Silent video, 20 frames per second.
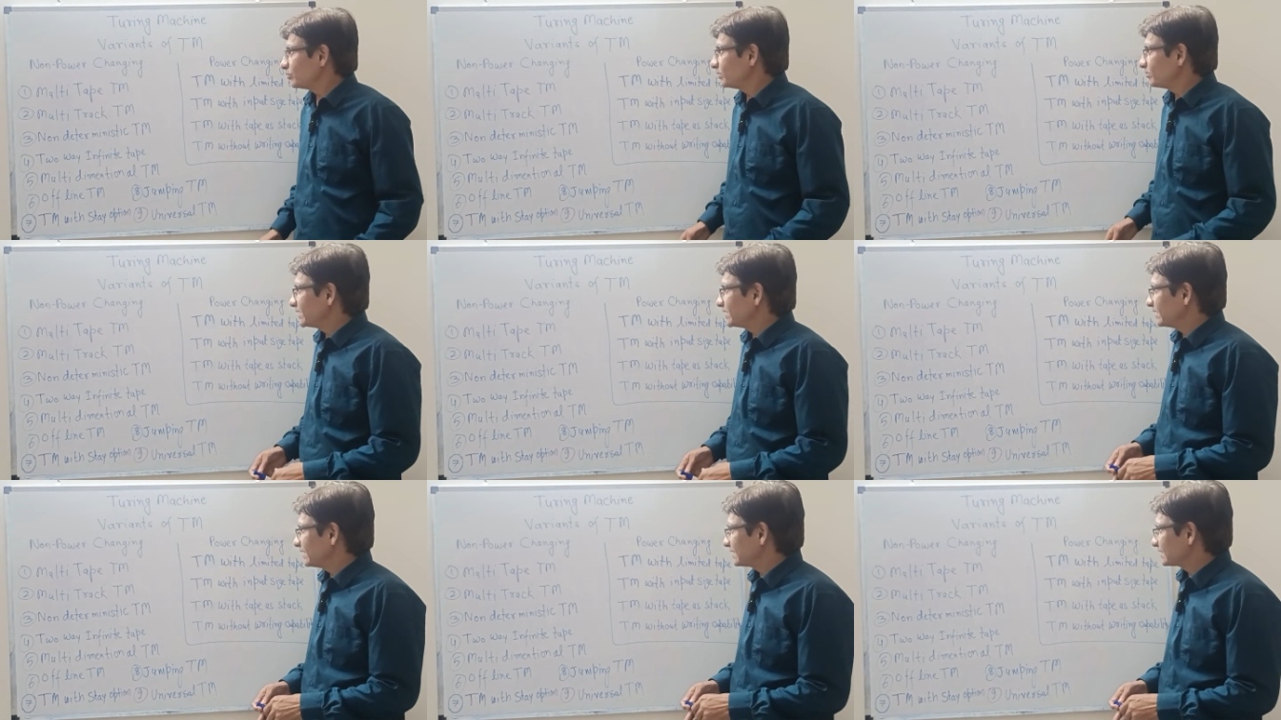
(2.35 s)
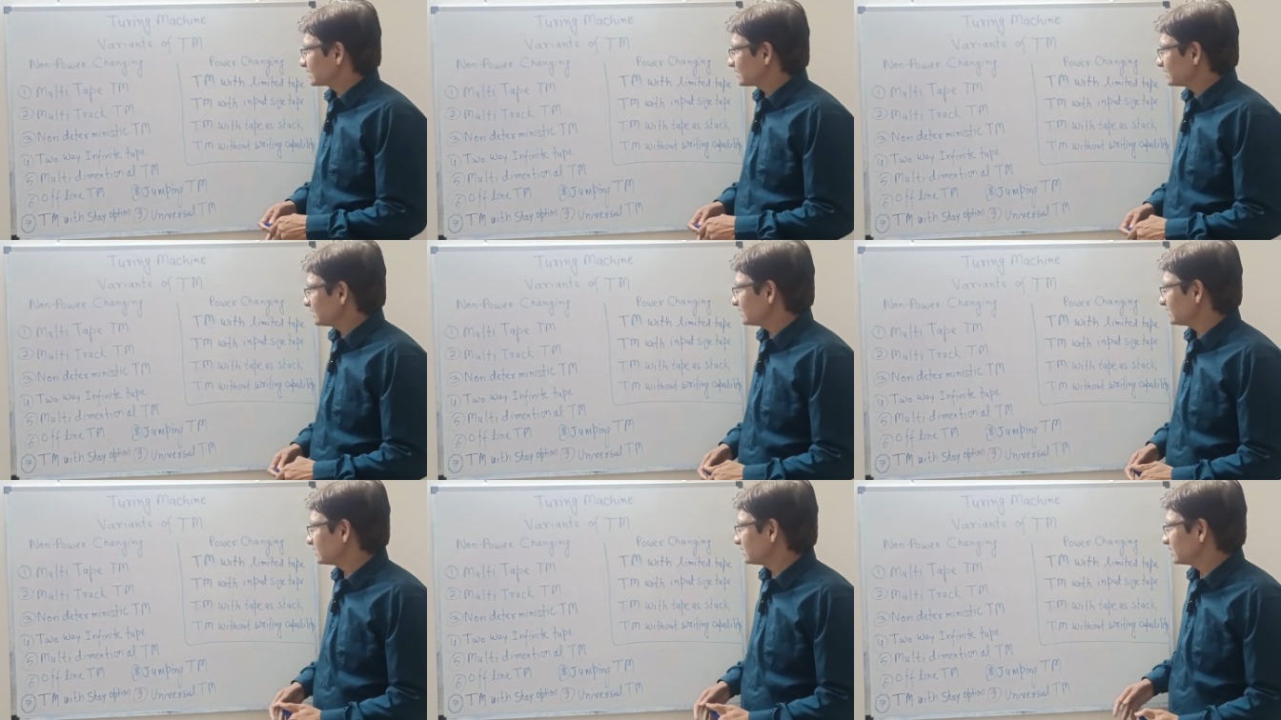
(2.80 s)
we will
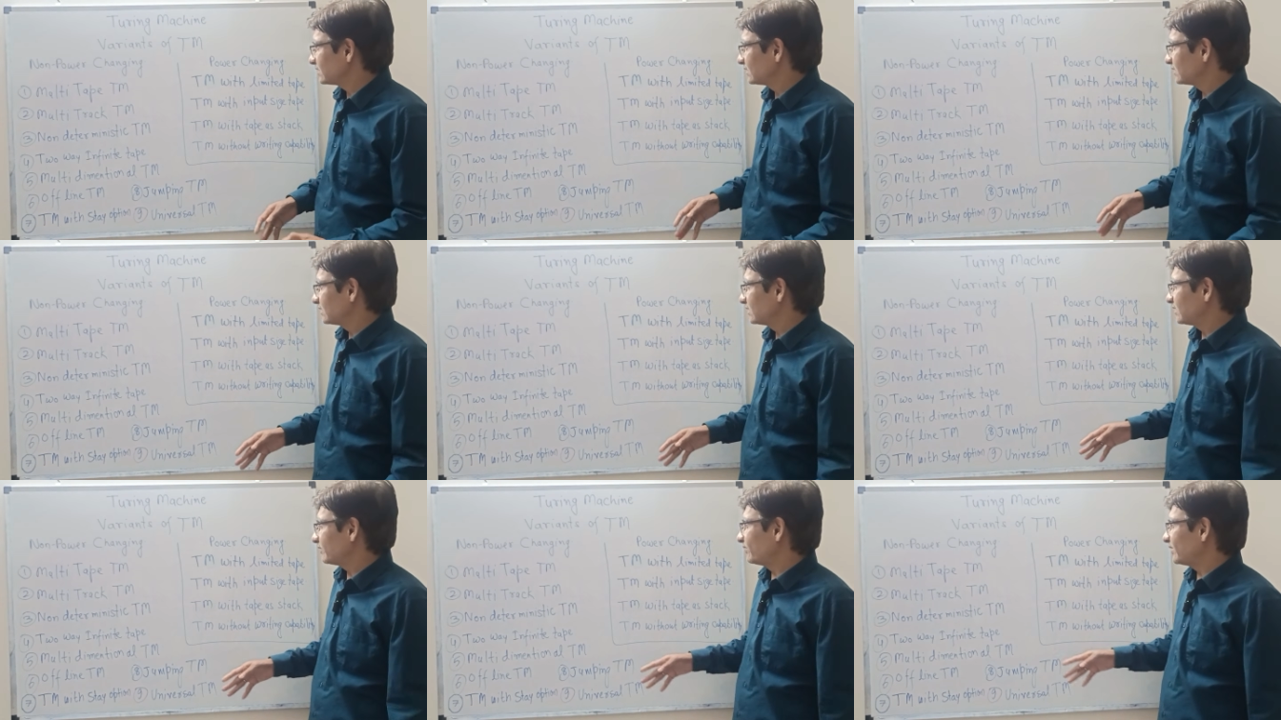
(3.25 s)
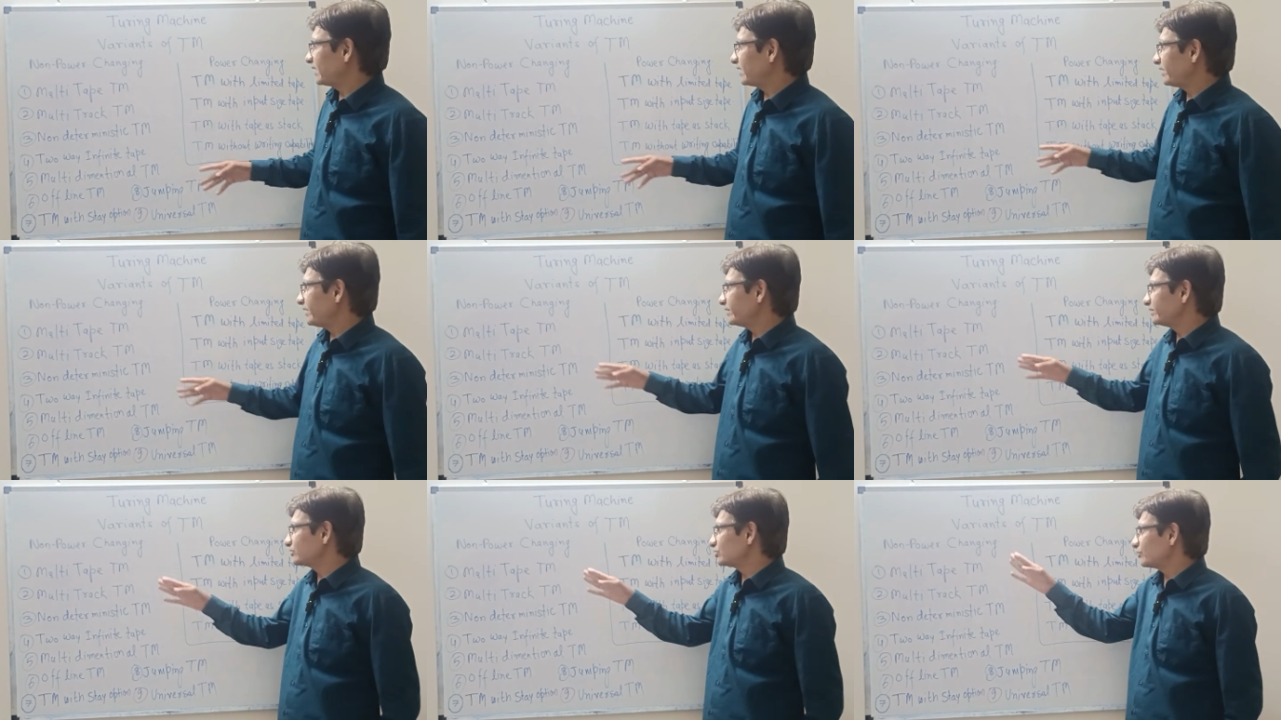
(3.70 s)
discuss the
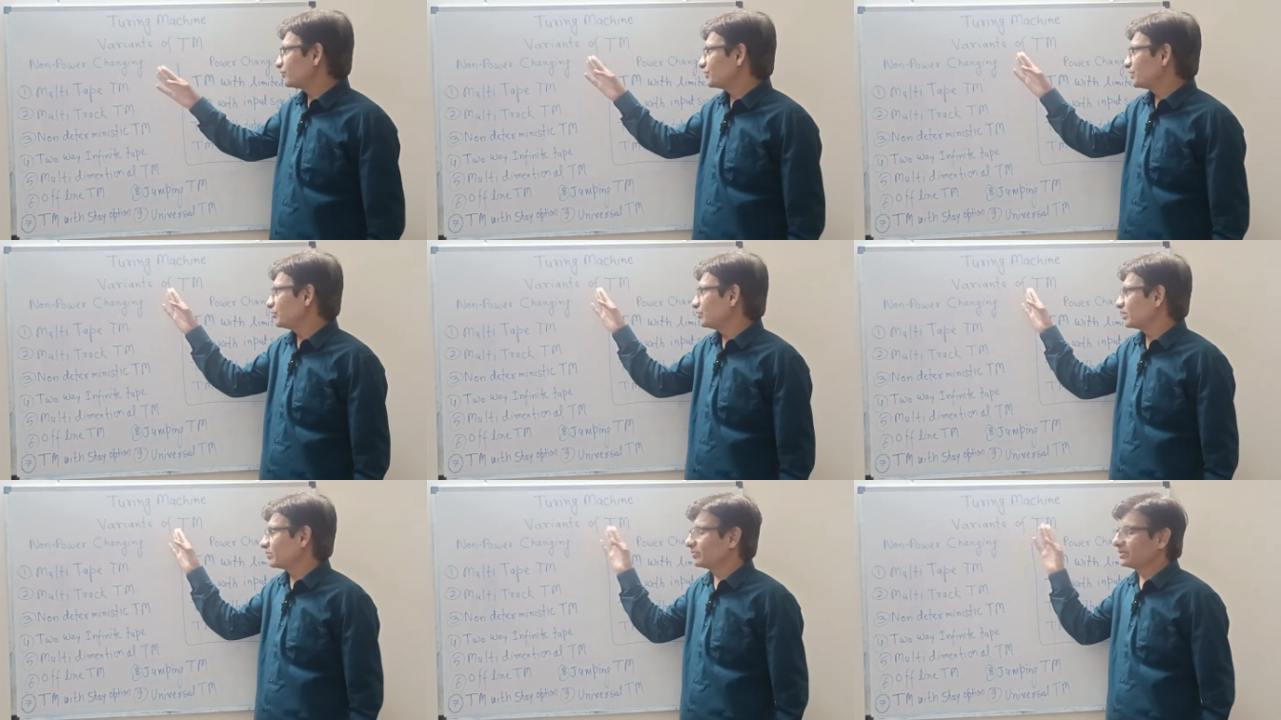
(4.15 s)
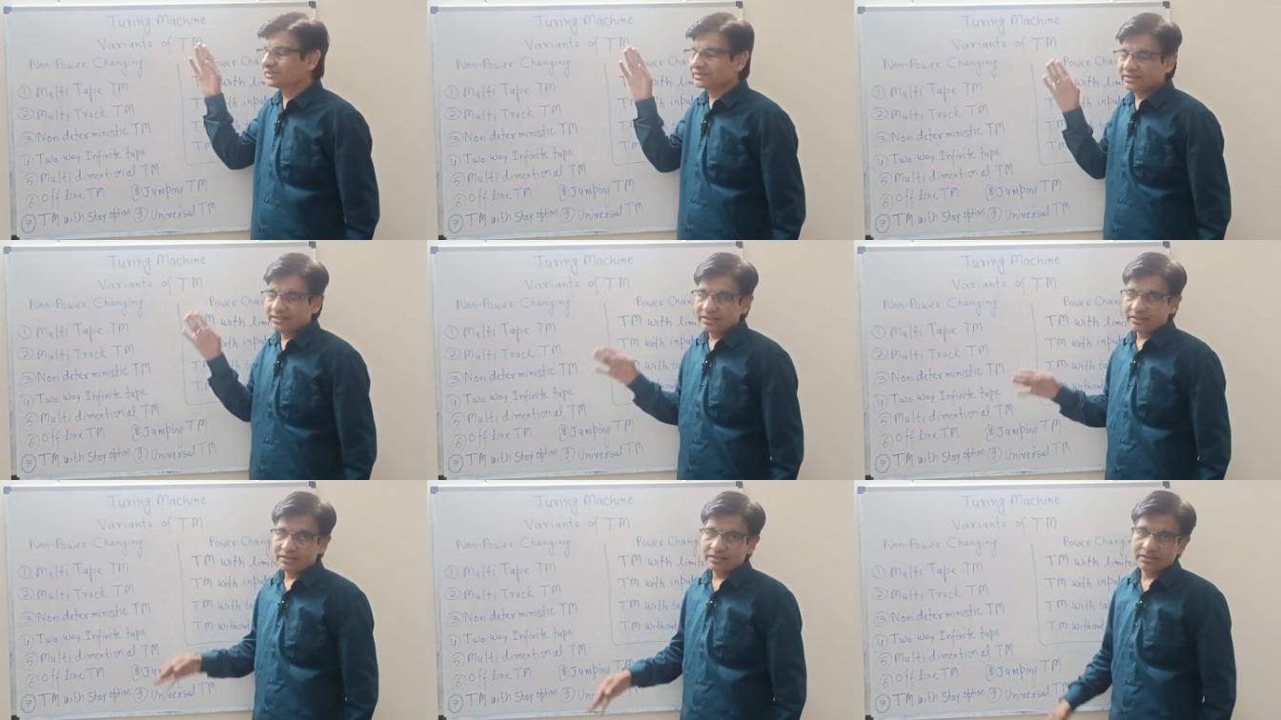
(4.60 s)
variants of Turing
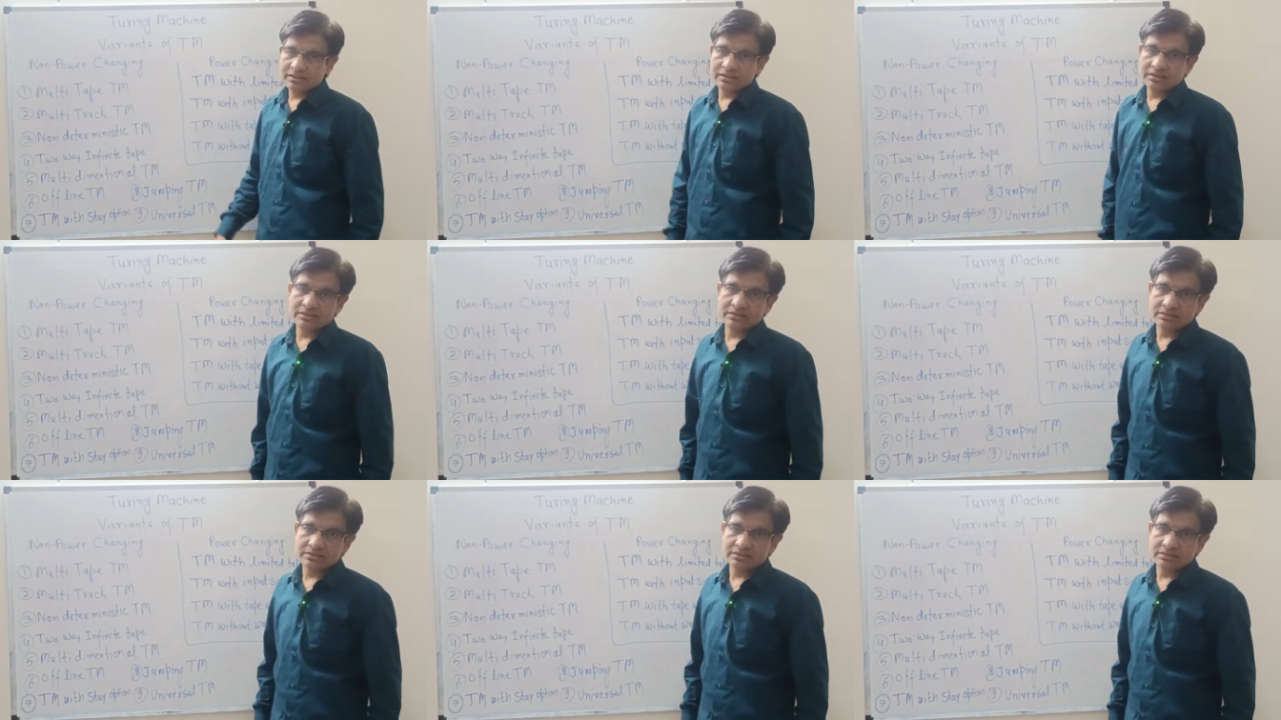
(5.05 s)
machine.